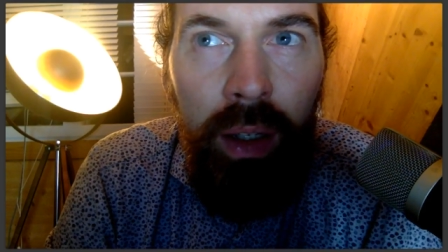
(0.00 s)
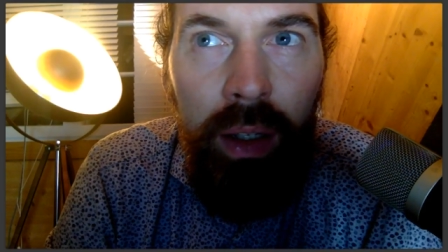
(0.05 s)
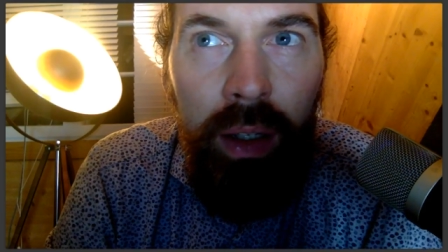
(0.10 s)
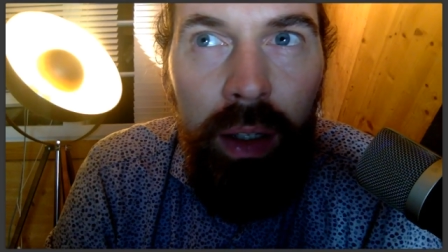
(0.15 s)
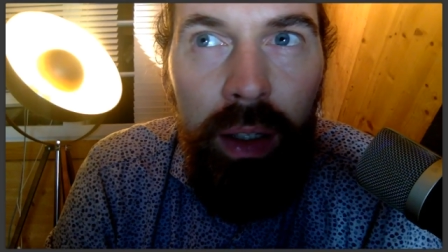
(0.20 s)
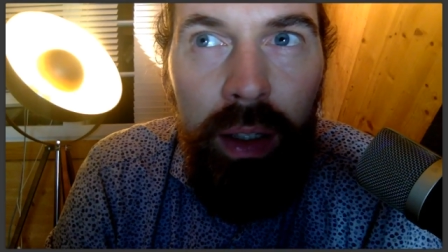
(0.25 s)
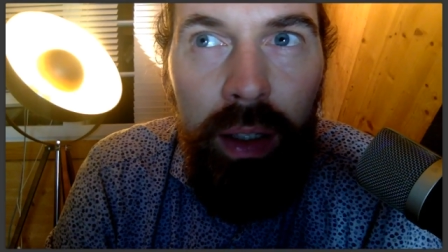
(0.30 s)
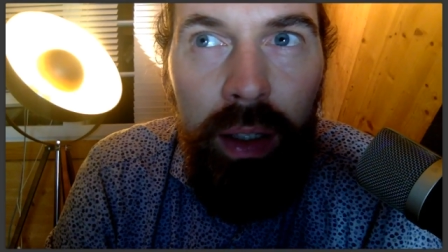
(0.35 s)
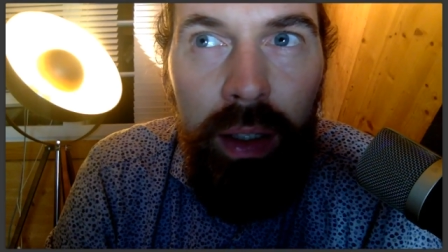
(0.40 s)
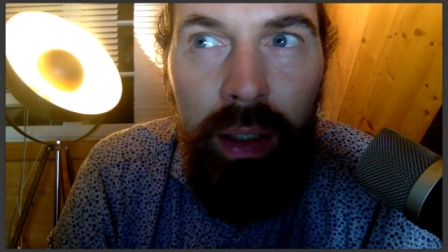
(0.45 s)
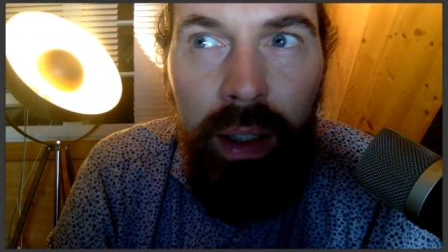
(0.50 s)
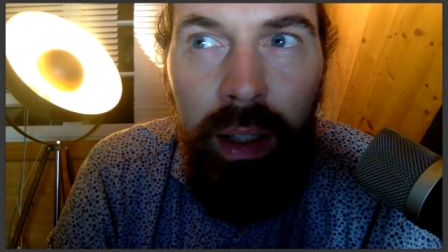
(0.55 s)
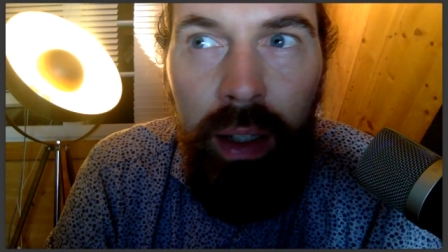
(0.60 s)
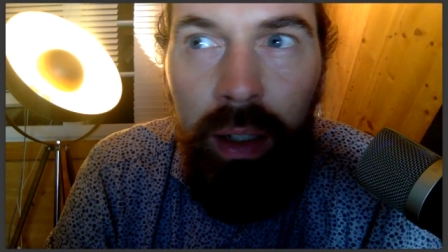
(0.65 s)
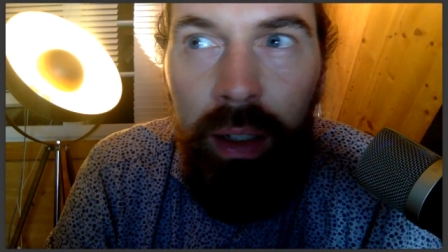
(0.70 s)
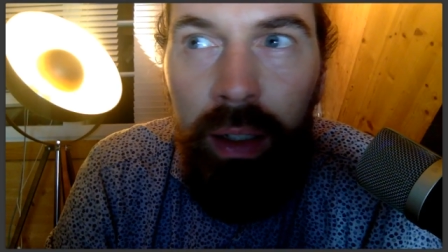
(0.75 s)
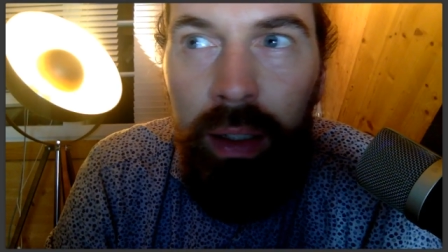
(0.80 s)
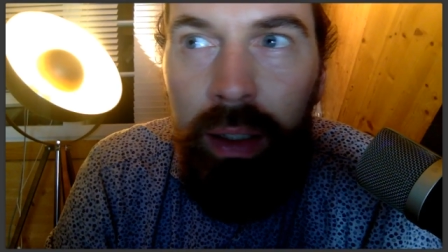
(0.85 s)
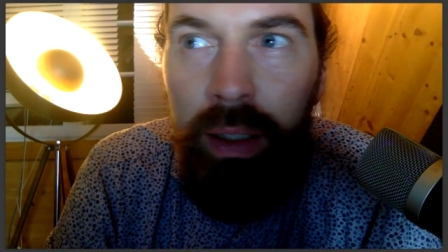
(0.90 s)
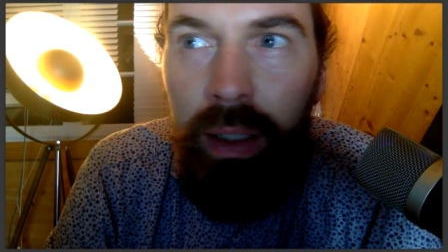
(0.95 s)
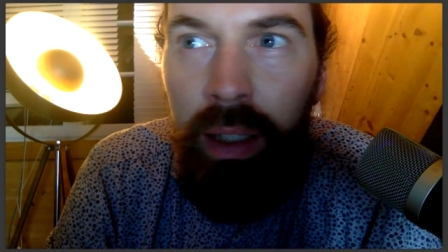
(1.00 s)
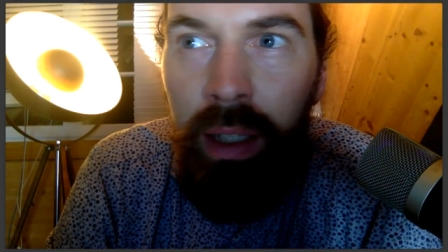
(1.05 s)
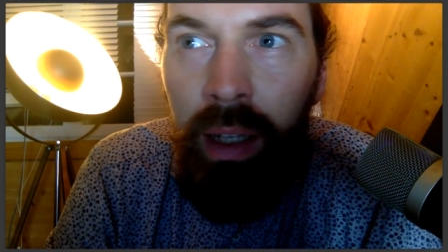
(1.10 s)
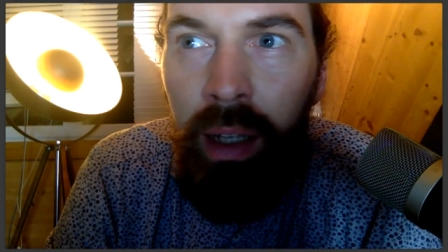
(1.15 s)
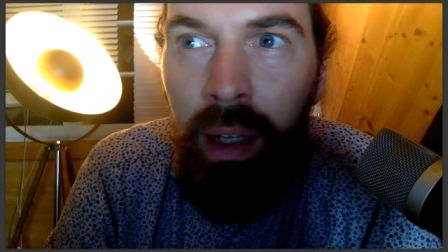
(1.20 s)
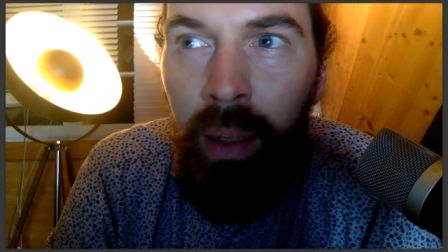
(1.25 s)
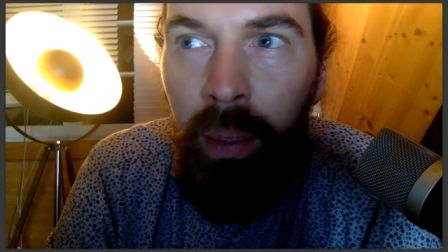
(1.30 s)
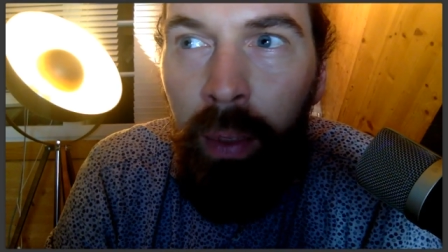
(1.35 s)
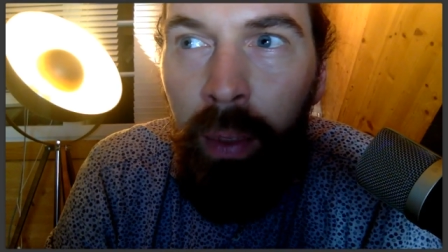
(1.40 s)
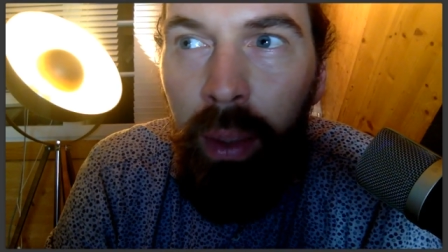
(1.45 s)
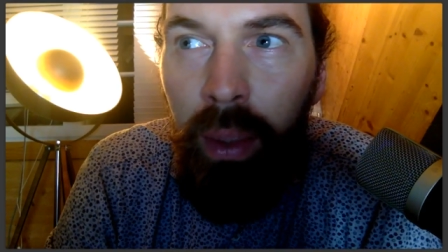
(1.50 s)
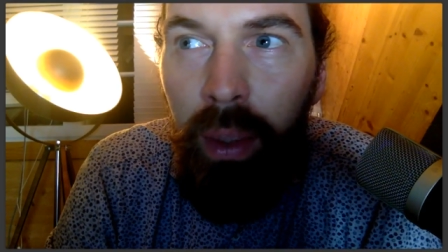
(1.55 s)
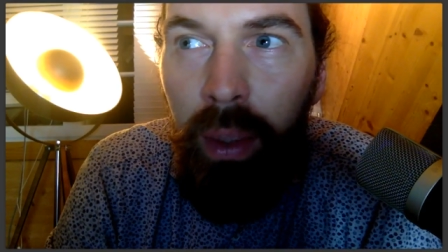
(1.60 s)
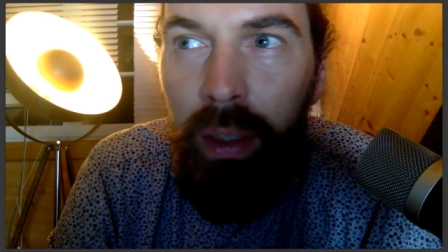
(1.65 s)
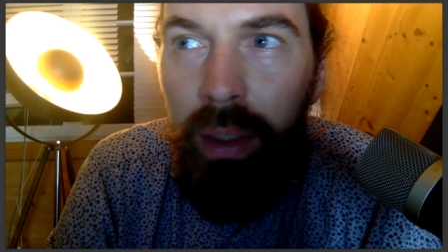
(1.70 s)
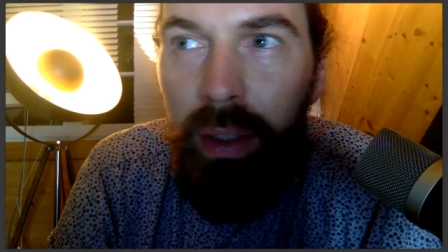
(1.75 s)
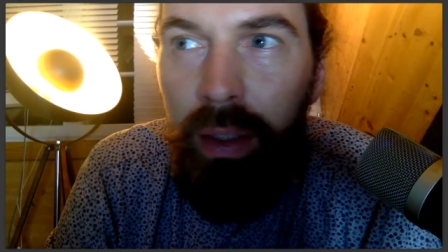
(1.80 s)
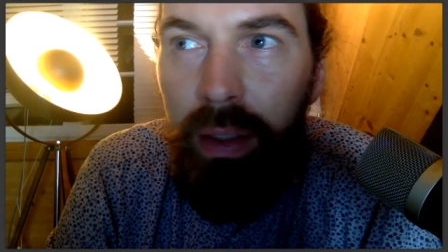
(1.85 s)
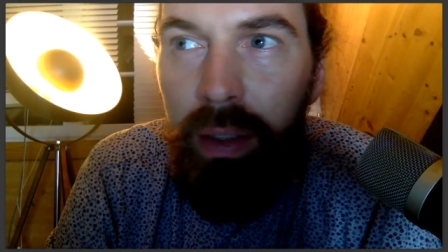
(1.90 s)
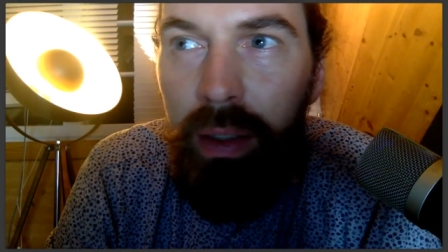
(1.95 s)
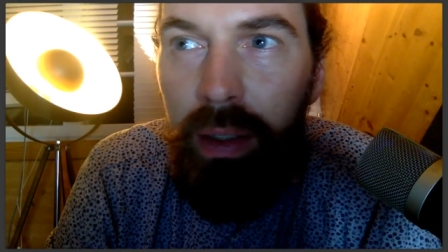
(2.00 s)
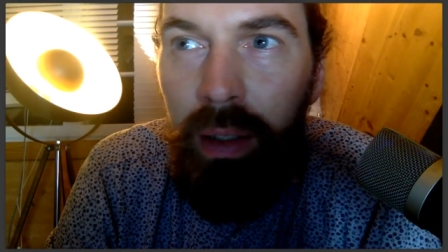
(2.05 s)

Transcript: still dealing with his